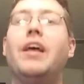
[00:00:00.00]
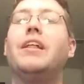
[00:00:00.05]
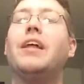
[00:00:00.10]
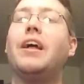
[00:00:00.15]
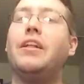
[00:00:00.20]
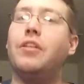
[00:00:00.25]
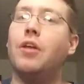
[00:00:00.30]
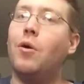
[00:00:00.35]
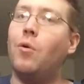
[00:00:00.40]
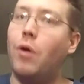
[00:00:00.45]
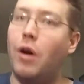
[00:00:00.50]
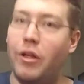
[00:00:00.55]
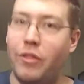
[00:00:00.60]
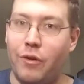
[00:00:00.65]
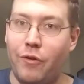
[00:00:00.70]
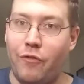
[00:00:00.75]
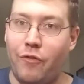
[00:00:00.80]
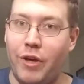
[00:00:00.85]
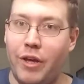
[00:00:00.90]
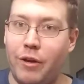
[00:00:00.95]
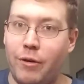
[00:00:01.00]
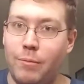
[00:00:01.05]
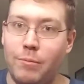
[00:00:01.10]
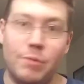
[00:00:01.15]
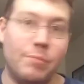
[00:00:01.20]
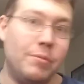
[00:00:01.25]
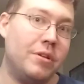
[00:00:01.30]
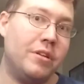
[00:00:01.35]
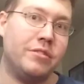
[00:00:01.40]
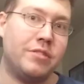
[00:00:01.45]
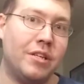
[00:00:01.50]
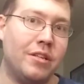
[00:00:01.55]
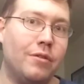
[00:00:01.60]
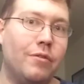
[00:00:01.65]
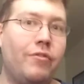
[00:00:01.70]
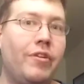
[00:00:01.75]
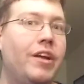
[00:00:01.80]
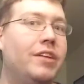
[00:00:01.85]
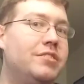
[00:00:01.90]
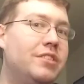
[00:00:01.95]
And I know other Fire Emblem and
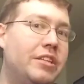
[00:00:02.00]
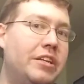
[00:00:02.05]
Nintendo fans